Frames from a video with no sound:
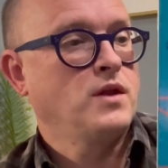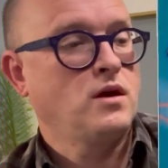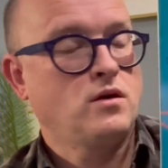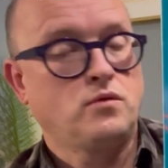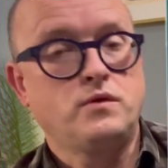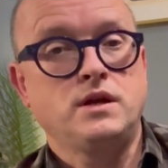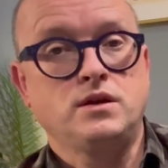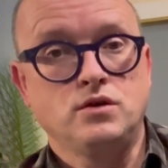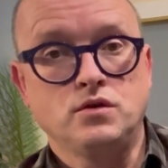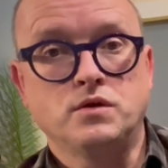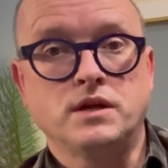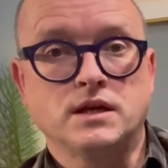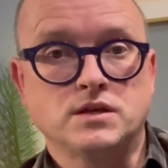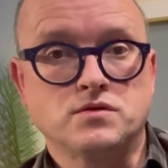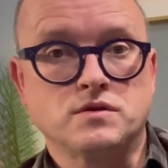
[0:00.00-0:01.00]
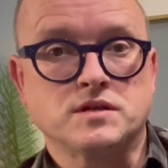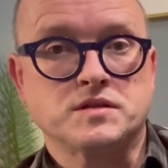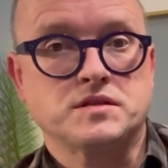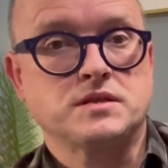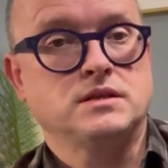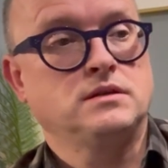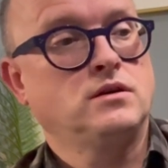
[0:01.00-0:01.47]
renewed
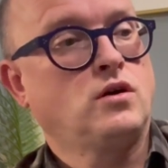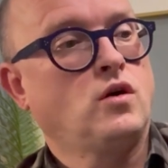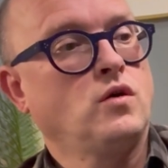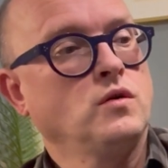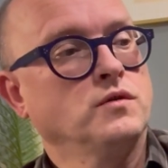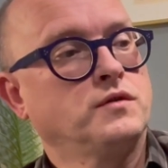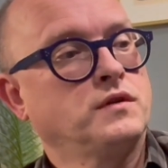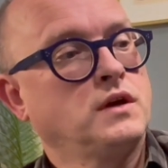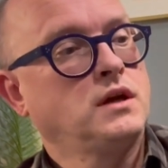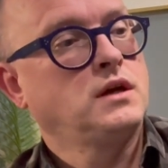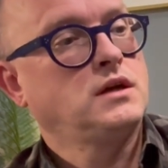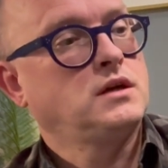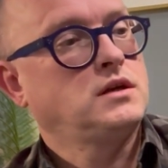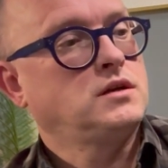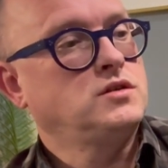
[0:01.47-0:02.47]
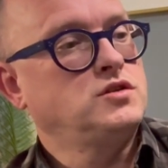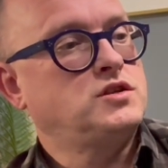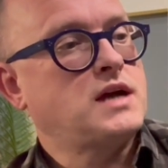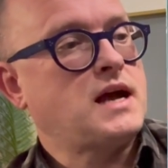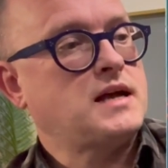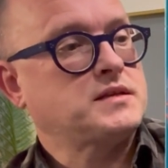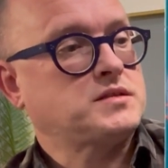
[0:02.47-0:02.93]
interest in the old
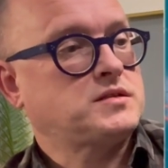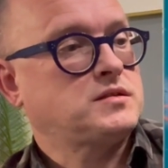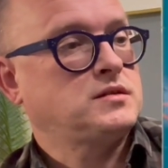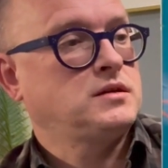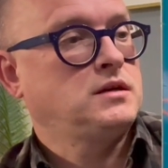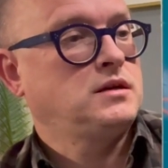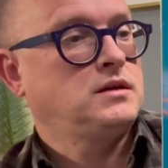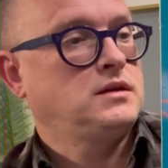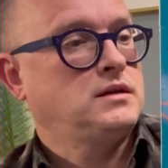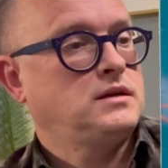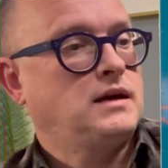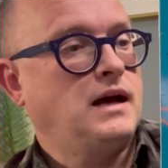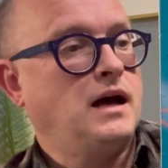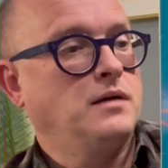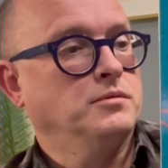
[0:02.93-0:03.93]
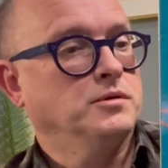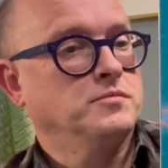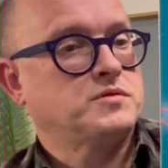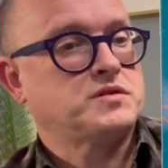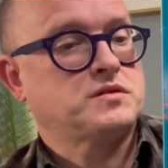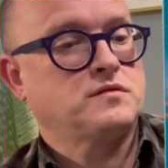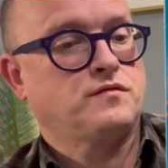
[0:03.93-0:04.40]
jazz
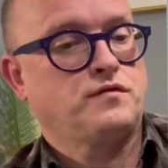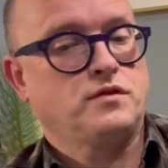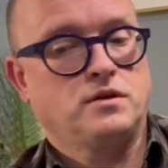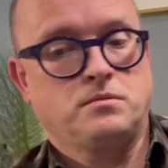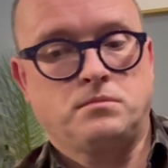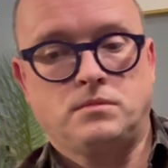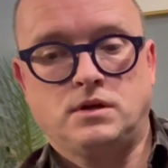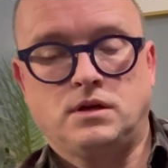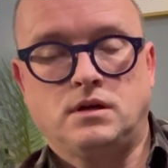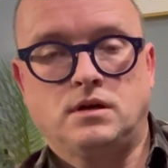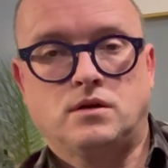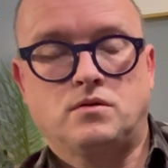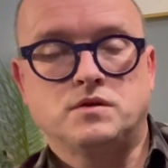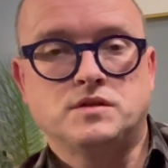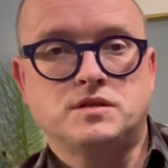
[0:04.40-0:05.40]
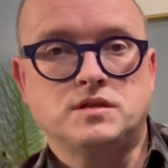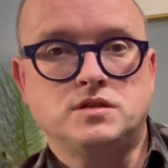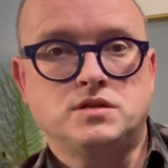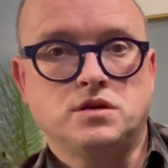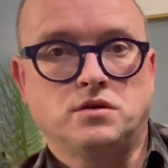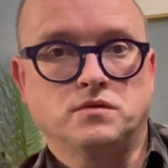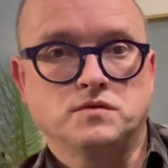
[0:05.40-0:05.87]
albums from Quincy
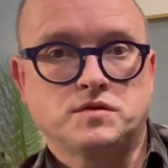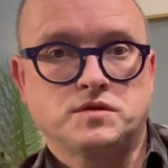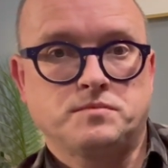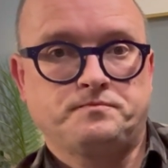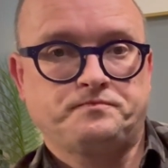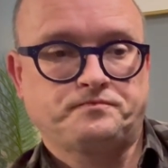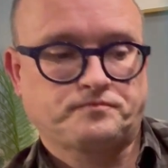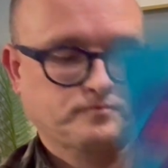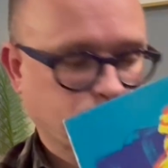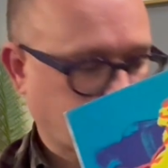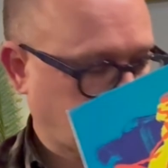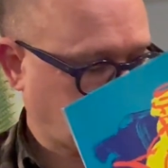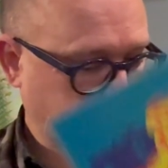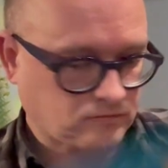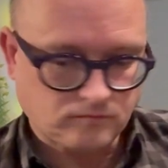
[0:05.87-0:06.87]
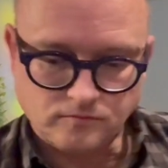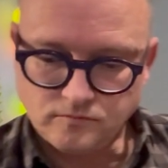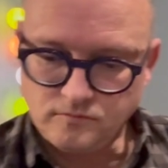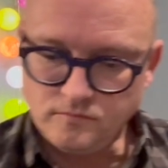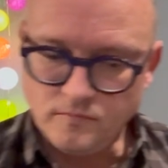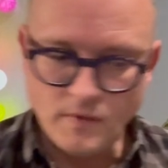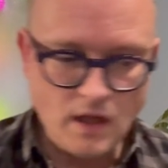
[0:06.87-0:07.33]
Jones.
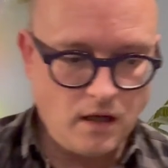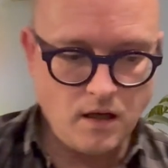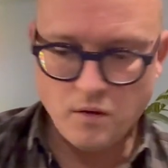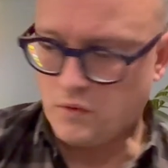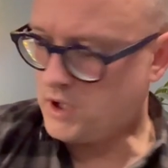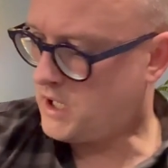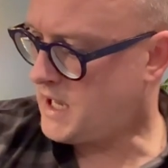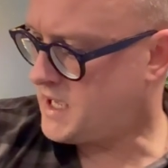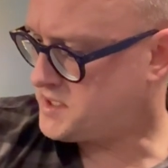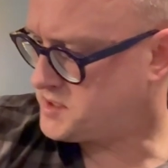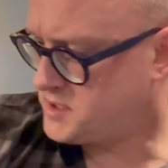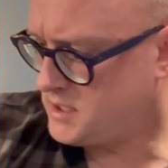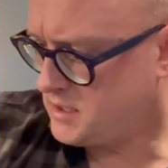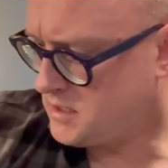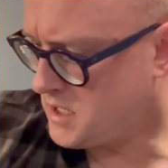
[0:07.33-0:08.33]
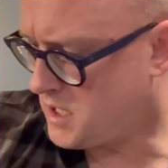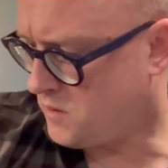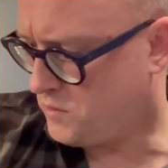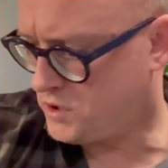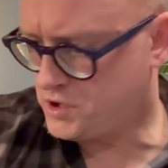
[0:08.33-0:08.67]
Now, one last thing I want to